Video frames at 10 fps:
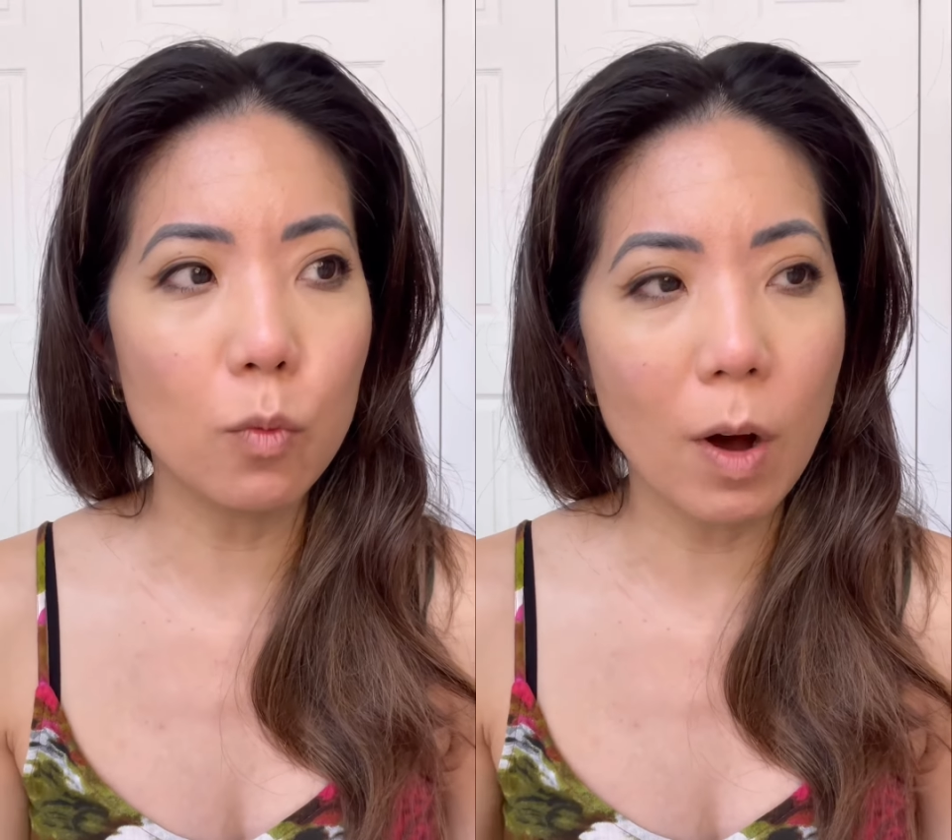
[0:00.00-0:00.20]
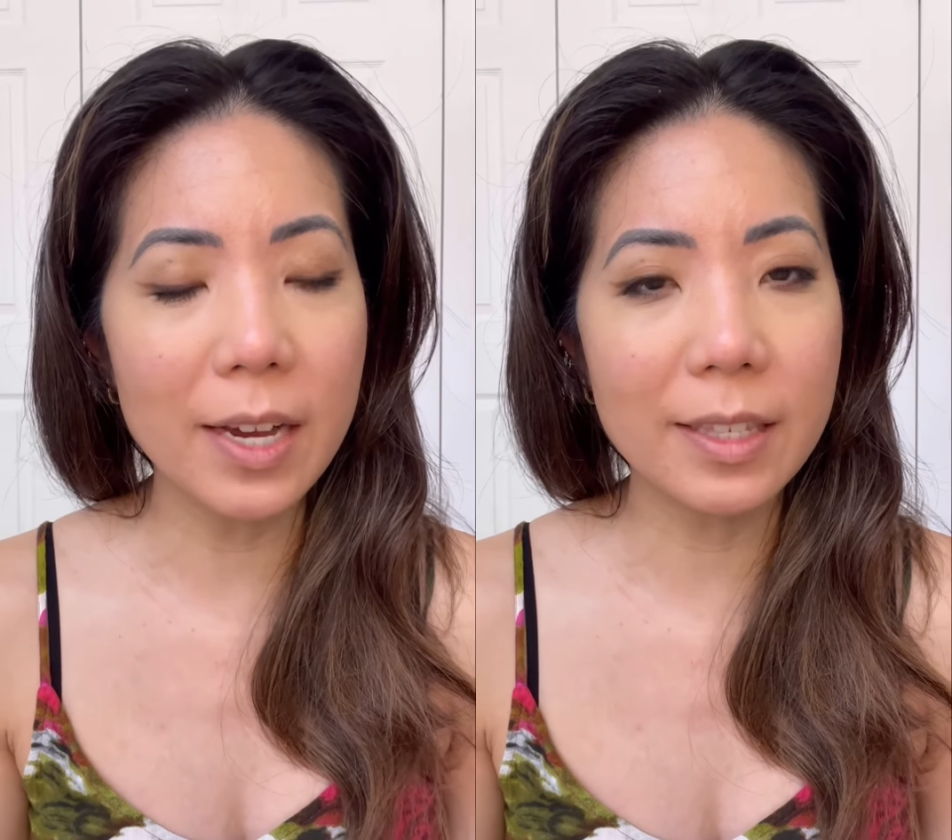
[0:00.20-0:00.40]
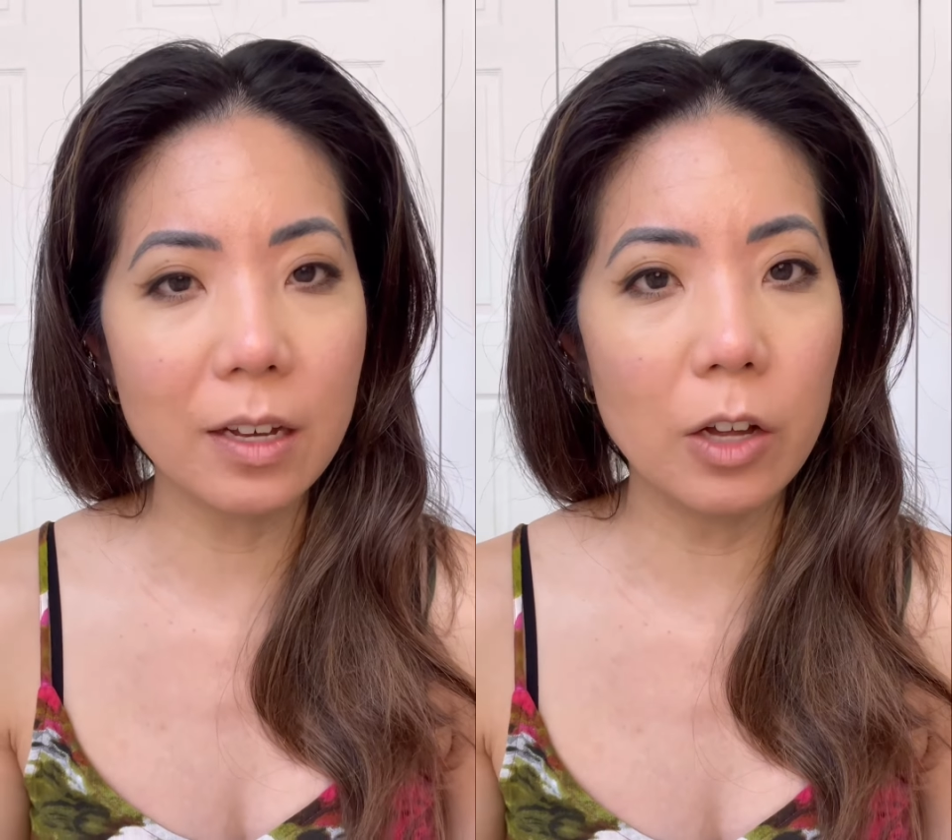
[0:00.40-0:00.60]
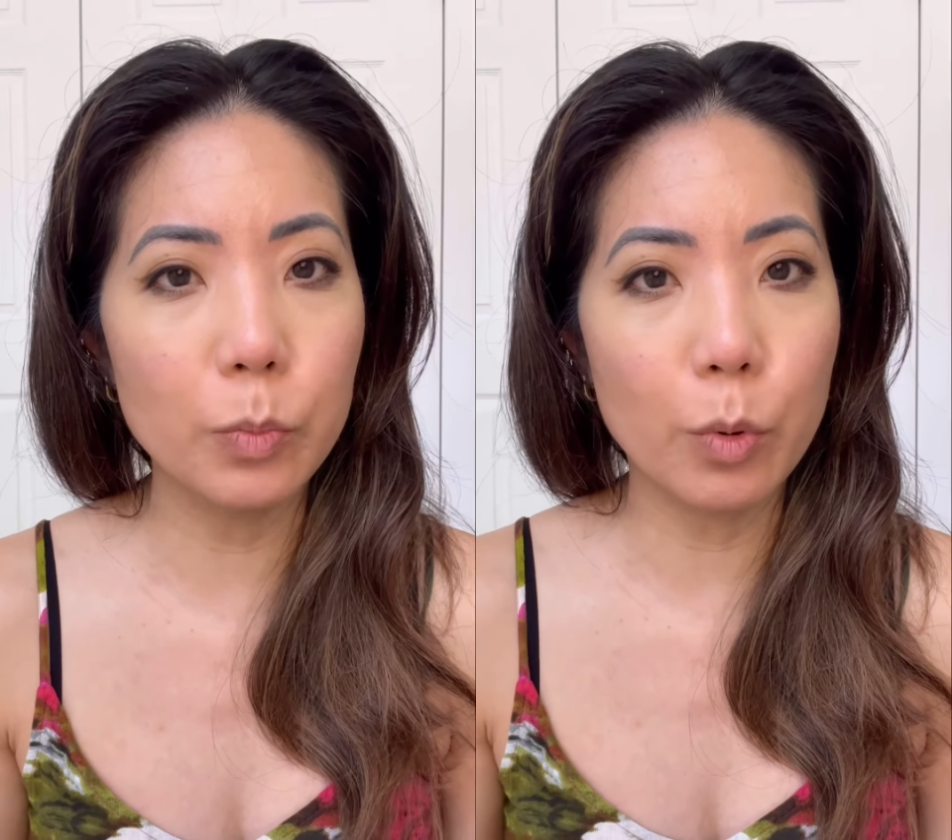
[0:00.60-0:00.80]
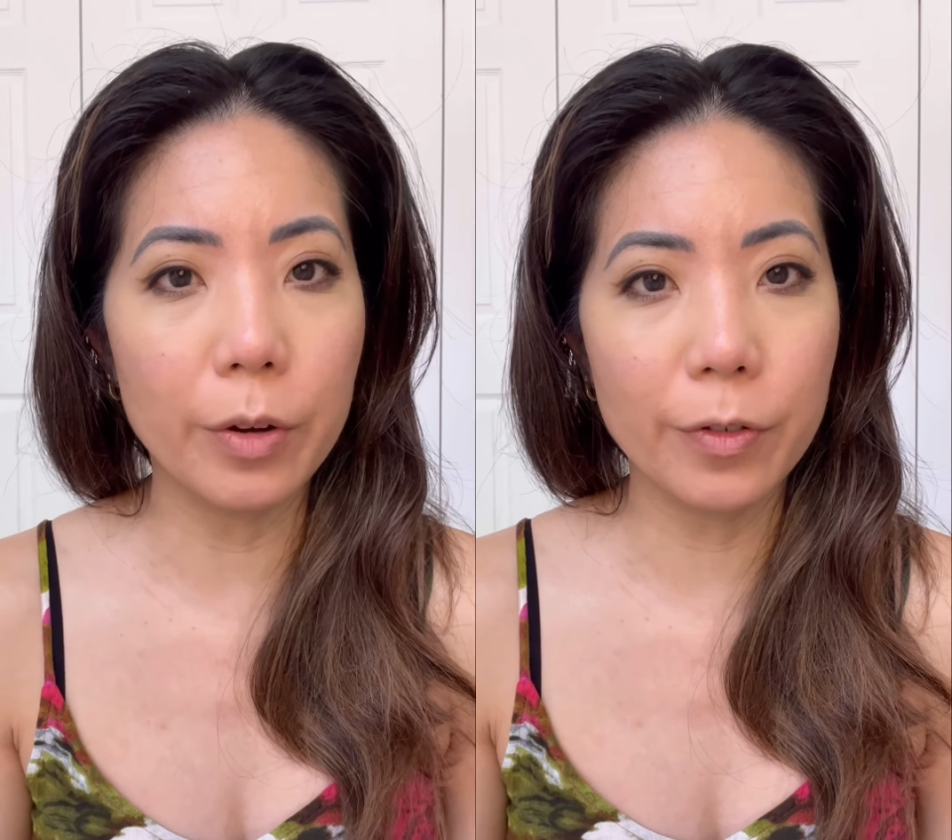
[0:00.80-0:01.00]
why is it called
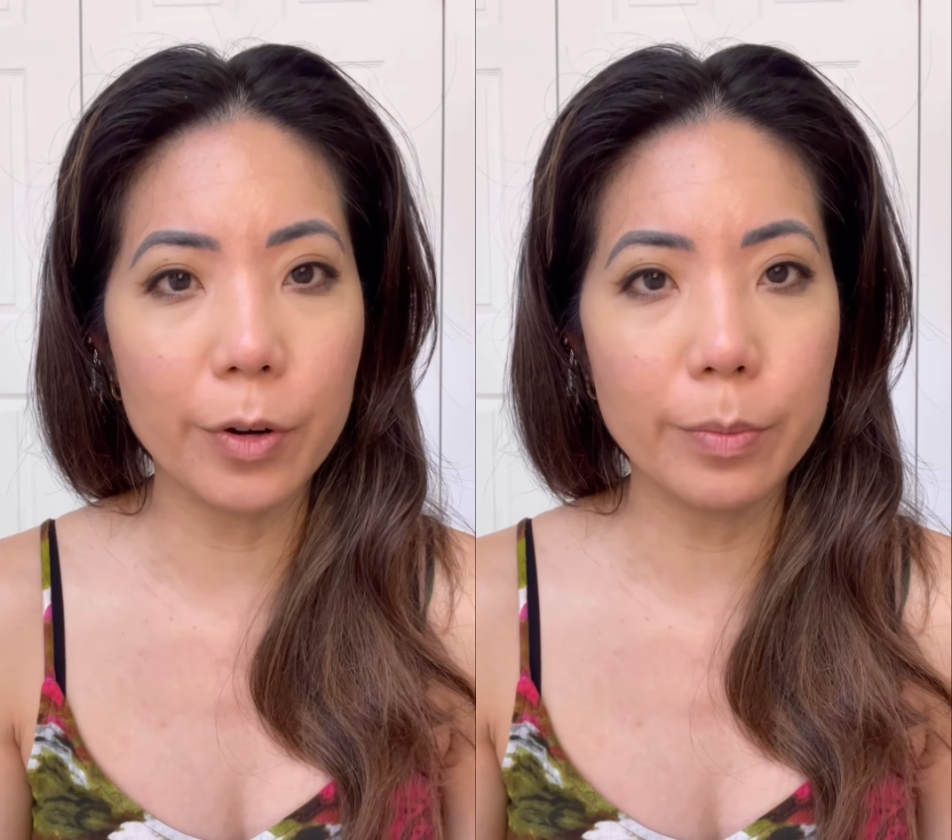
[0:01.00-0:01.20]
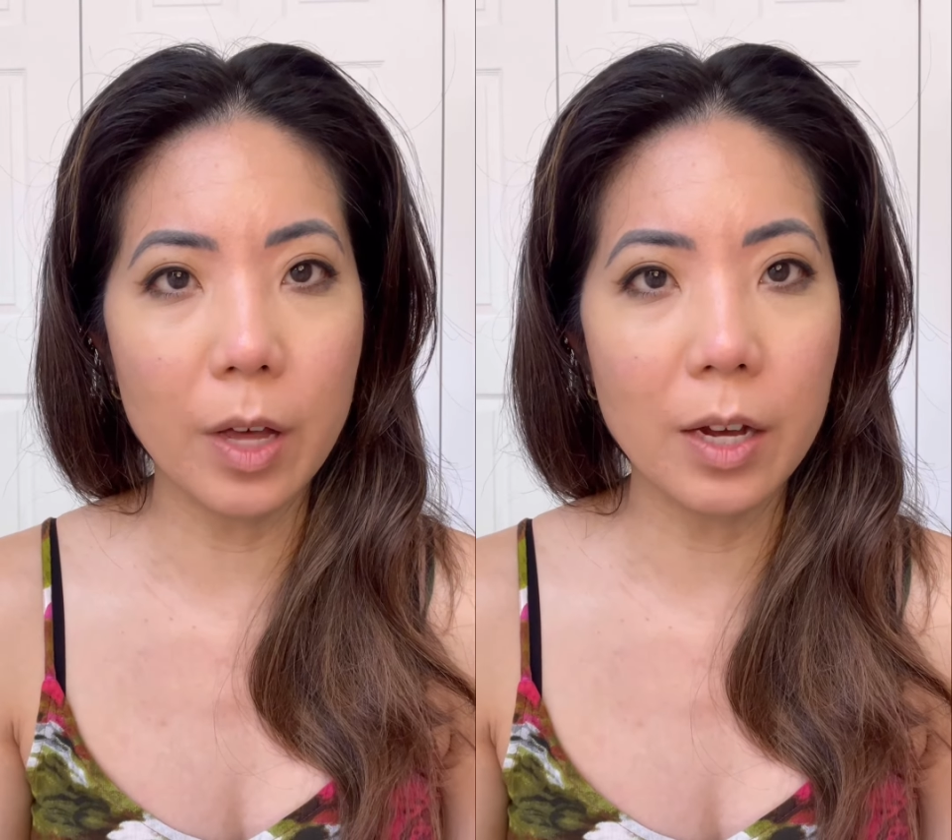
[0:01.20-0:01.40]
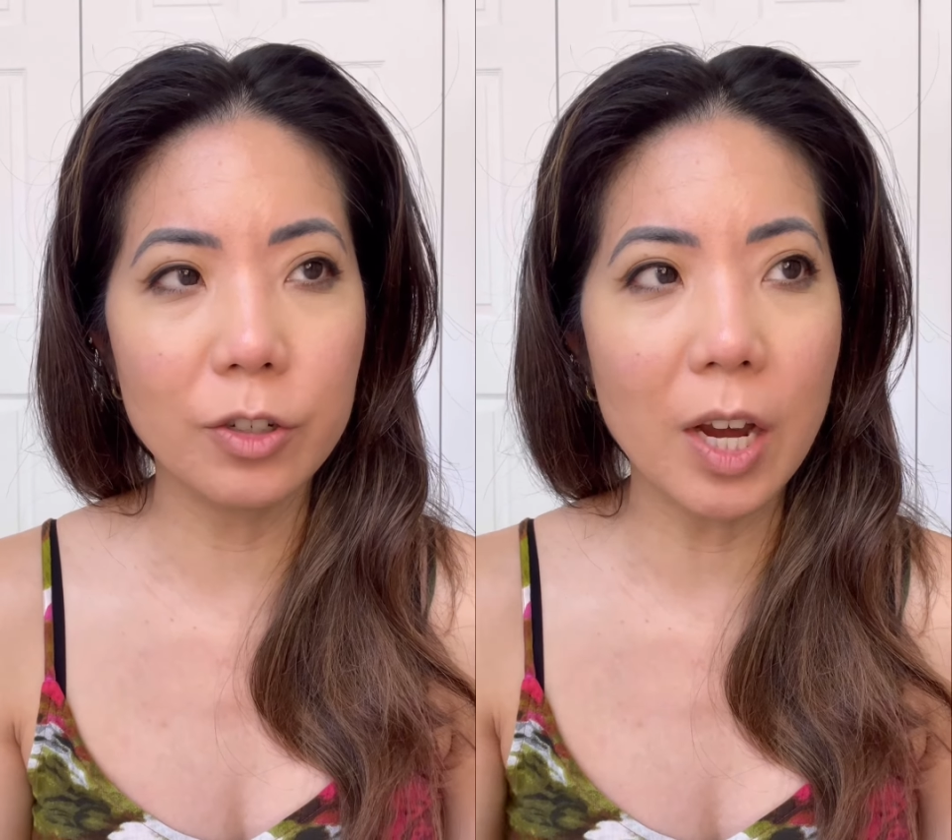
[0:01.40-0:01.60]
boyfriend blush?